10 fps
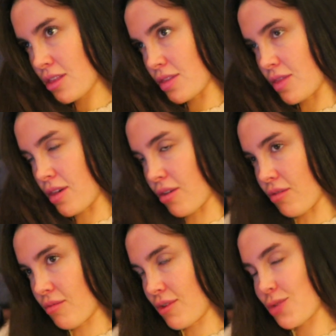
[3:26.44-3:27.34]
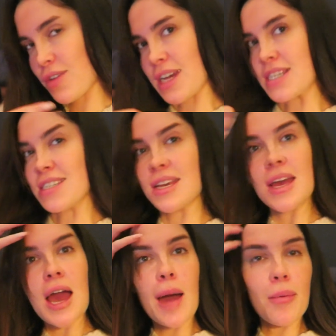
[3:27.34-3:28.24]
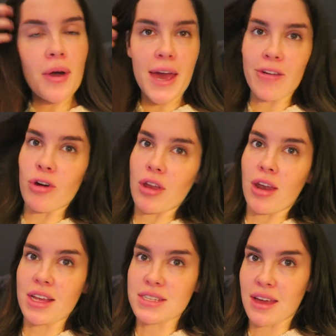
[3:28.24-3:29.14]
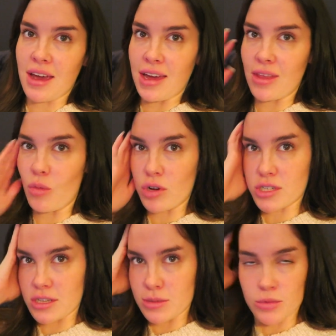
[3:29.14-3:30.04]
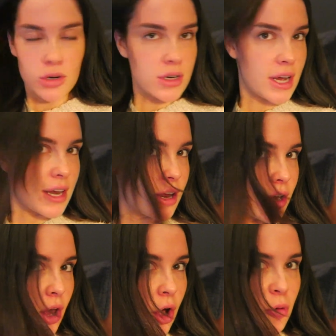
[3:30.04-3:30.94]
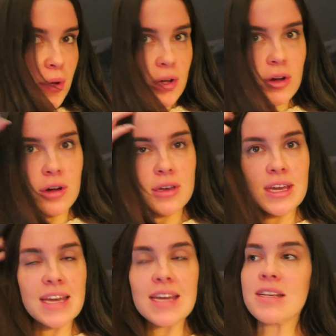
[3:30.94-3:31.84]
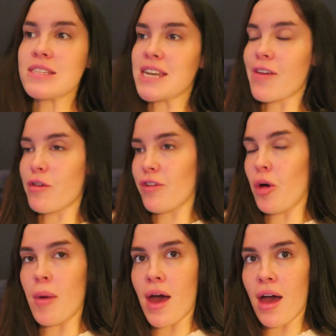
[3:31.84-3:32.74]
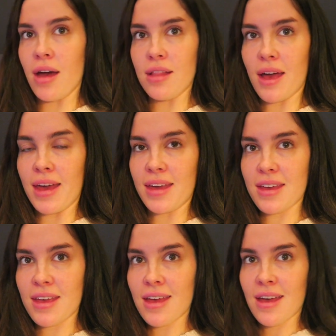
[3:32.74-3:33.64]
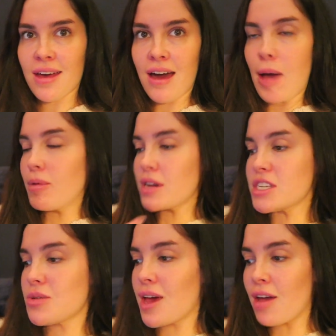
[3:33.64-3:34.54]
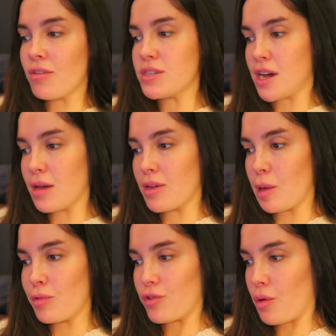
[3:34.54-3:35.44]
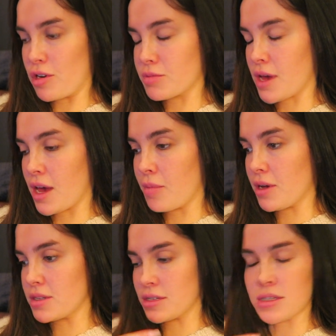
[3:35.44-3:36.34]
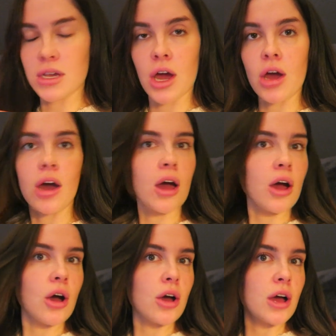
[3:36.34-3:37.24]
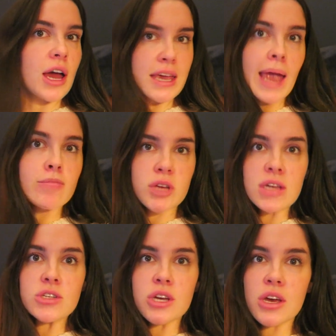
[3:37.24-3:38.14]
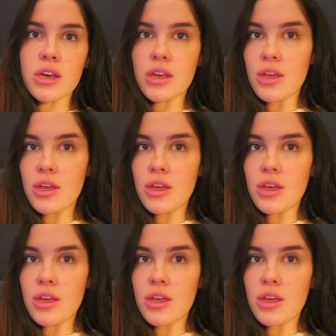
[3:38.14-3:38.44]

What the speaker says: No, I don't think I did. I put hair oil on last night and then washed it this morning, and oh my god, it has never felt better. Like, I'm going to do it every time the night before I wash my hair because it's a game changer.